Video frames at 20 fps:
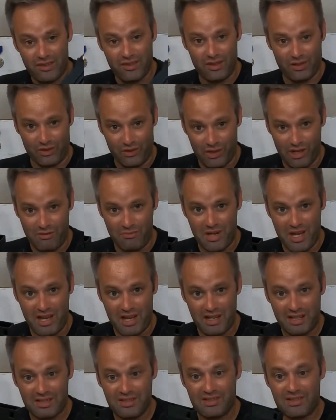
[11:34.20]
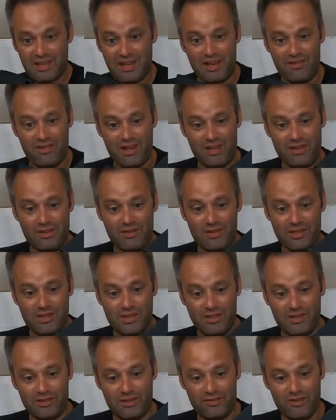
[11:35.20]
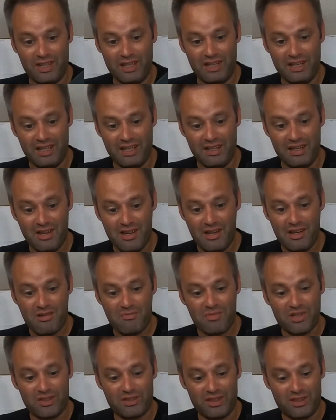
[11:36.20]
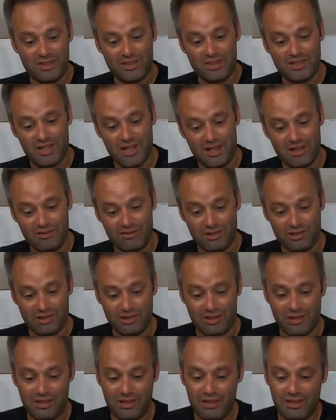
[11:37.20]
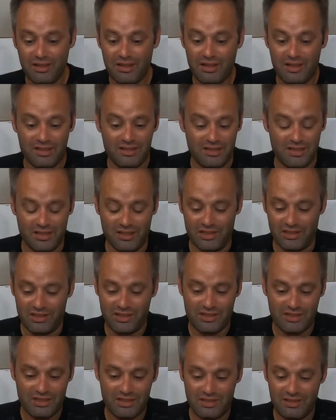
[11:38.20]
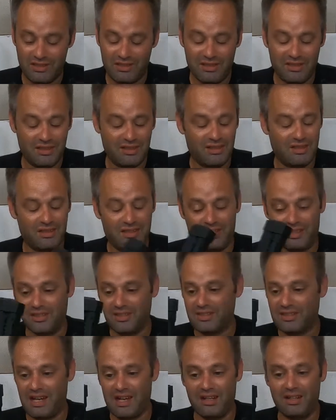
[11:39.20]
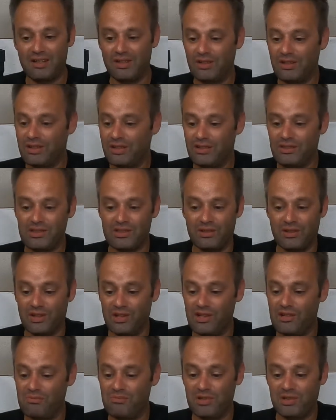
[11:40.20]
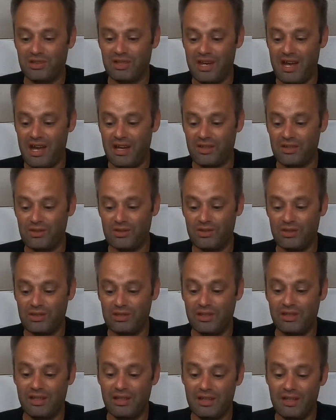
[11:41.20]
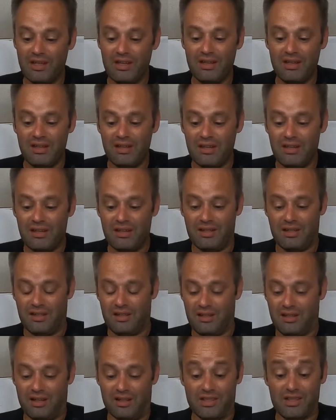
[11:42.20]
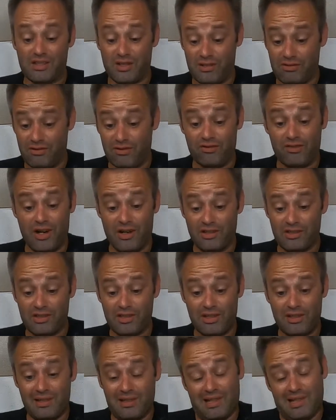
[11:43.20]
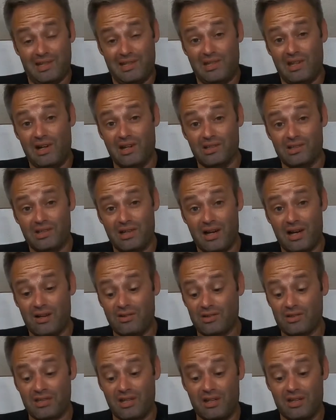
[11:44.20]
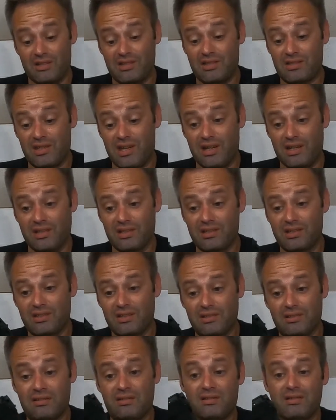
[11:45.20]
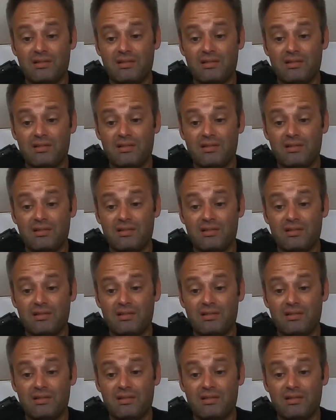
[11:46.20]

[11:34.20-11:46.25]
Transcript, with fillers: They're great mags. I've had no issues feeding, but this cover just aesthetically it's great, but to actually serve a function, it doesn't outside aesthetics.